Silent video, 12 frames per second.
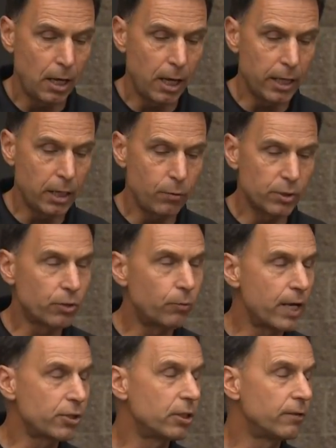Uh, he was
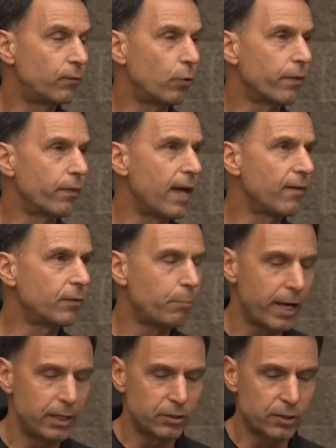arrested for theft
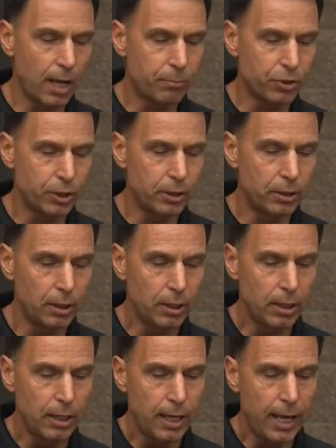by deception
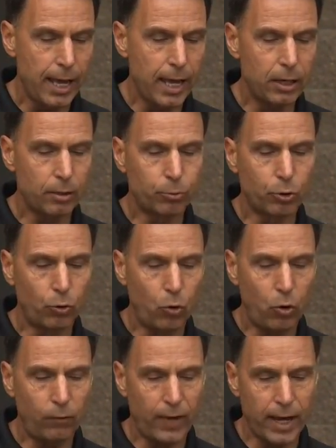and a
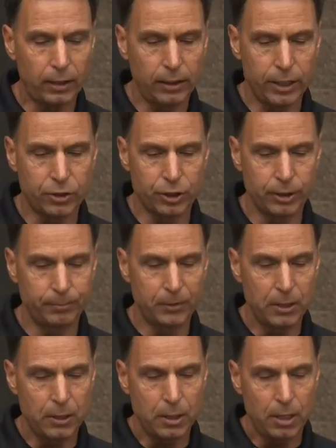parole violation.
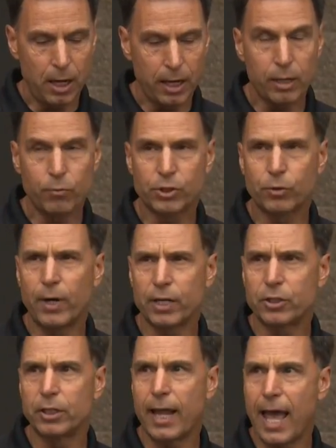Uh, he was
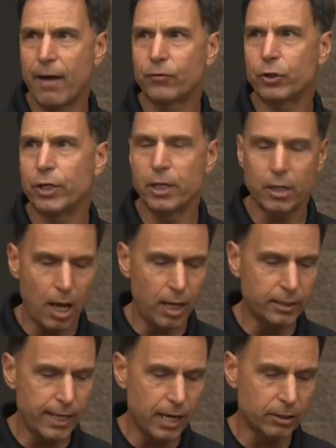arrested after he
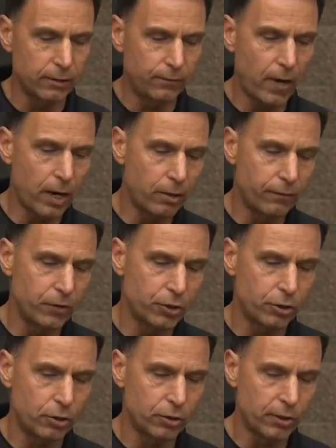contacted fire
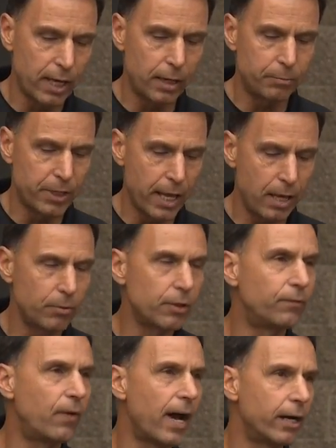officials and
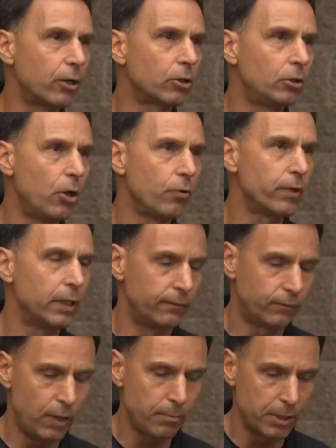obtained fire clothing
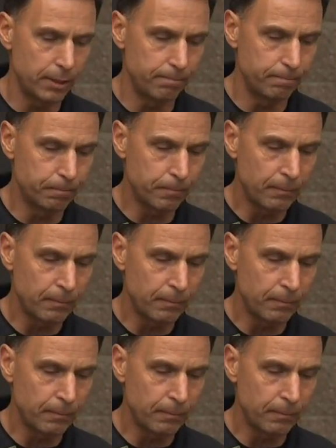from them.